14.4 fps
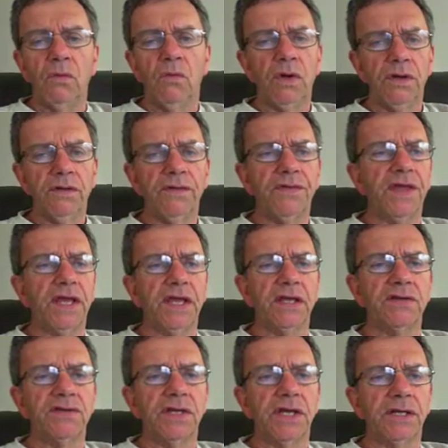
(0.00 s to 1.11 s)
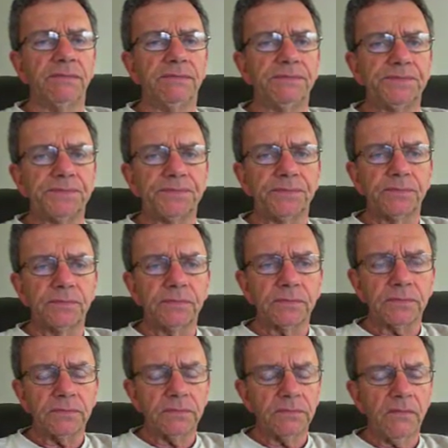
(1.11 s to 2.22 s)
One of the things that
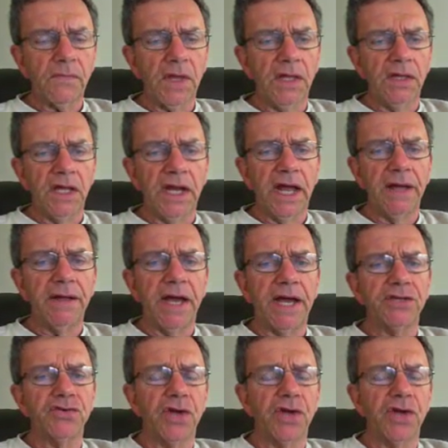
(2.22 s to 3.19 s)
I